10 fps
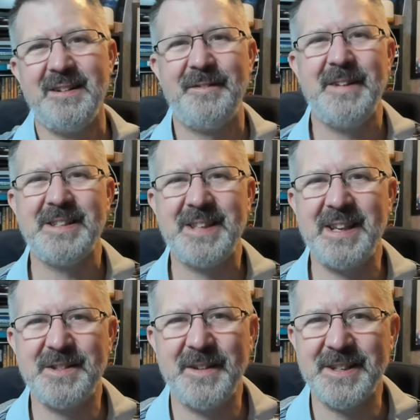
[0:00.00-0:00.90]
first
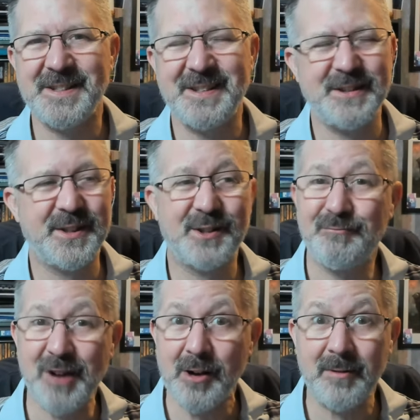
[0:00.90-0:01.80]
things first,
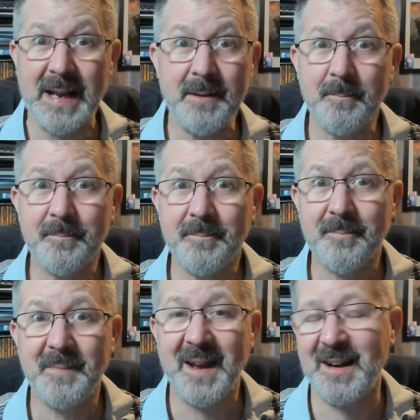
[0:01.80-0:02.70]
scrolling
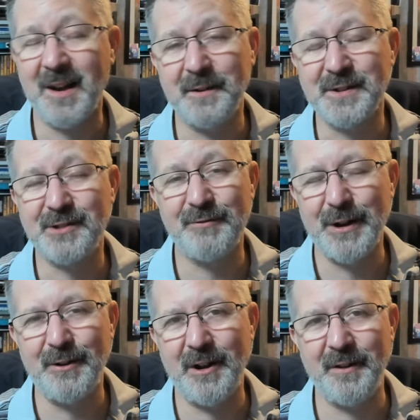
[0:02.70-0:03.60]
I can't
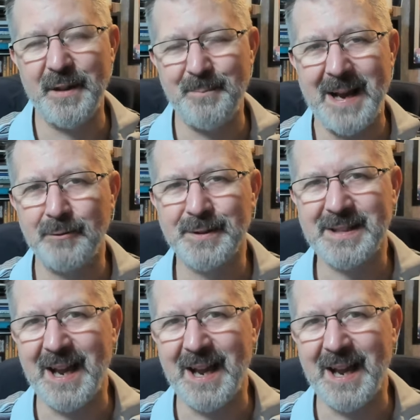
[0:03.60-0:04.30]
scroll on the mouse